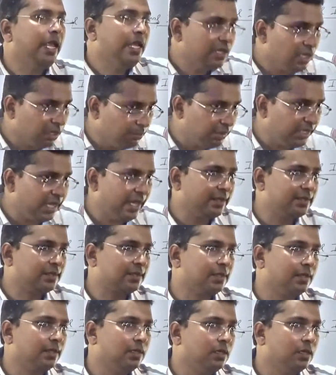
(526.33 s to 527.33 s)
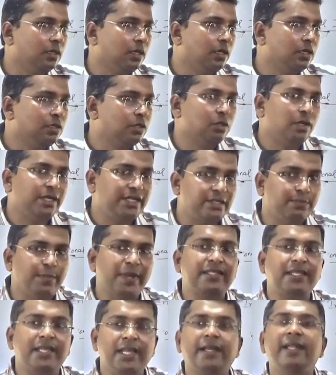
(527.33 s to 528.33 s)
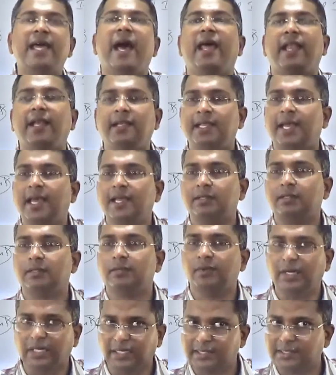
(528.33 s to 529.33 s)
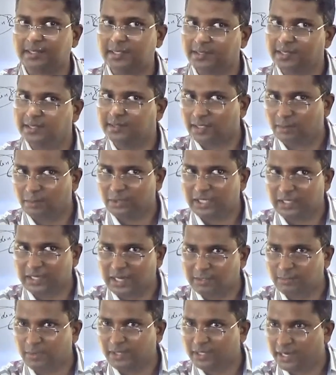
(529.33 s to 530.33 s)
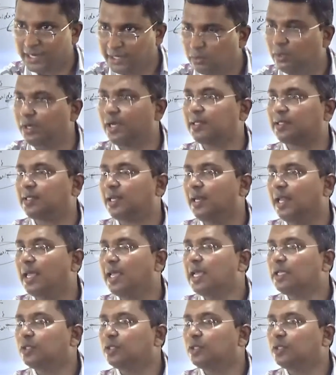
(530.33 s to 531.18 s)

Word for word: income tax so it's basically a direct tax we'll discuss in some other class but try to understand